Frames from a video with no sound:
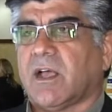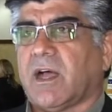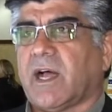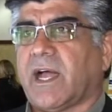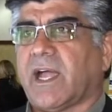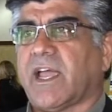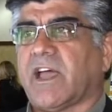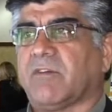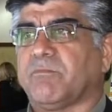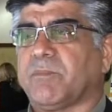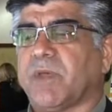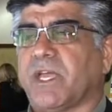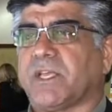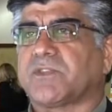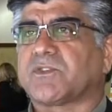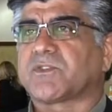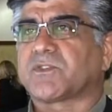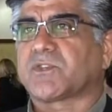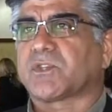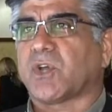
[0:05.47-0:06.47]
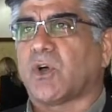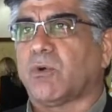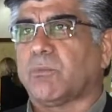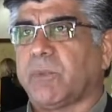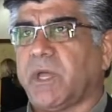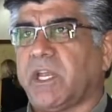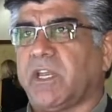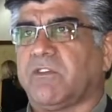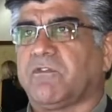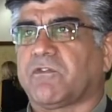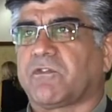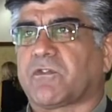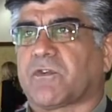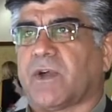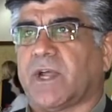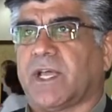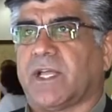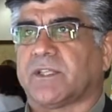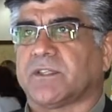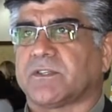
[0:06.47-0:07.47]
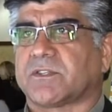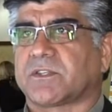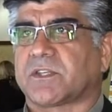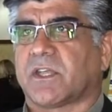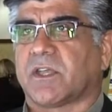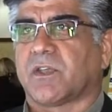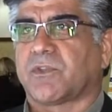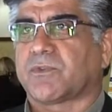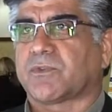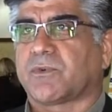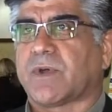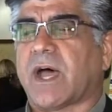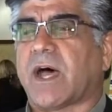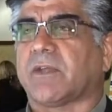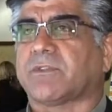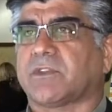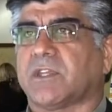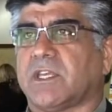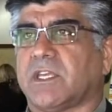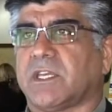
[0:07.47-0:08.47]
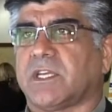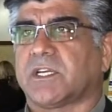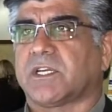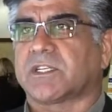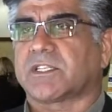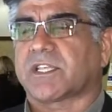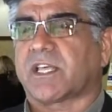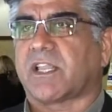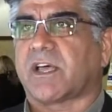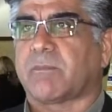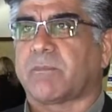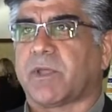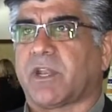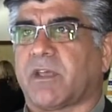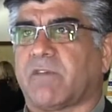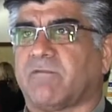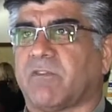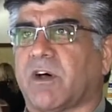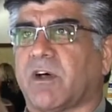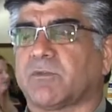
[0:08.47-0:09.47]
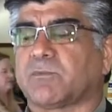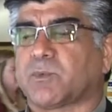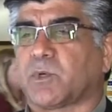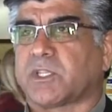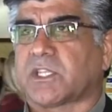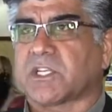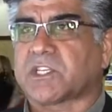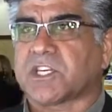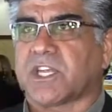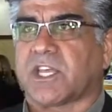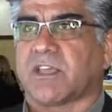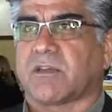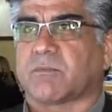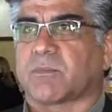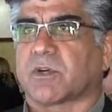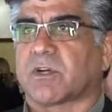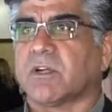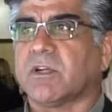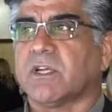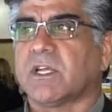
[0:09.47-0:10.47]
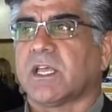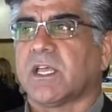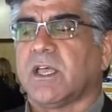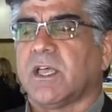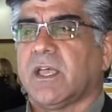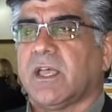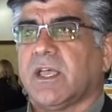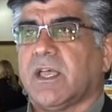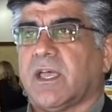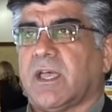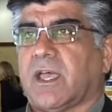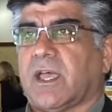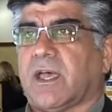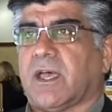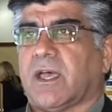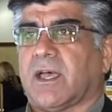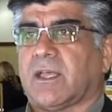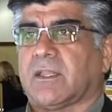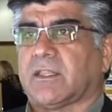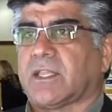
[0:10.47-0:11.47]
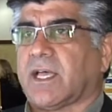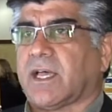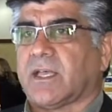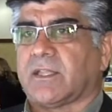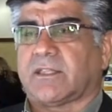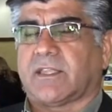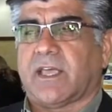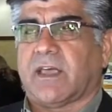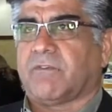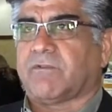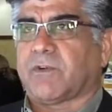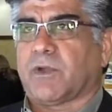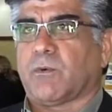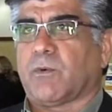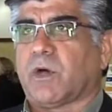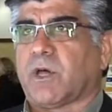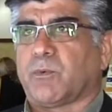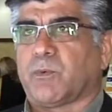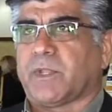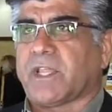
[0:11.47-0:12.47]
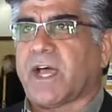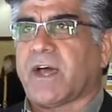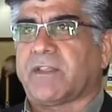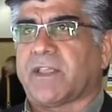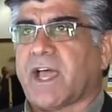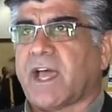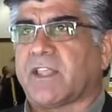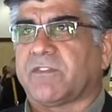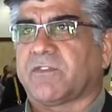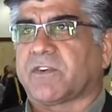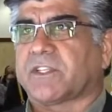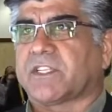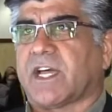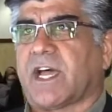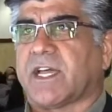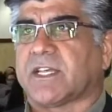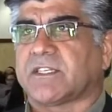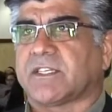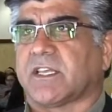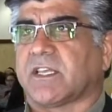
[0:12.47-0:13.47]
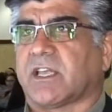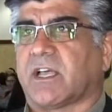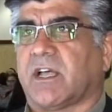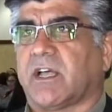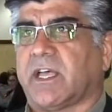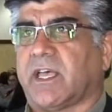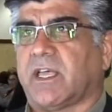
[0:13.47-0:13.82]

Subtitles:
I have made so many friends throughout the years that I've been involved with the Chamber, and that everyone, without advertising,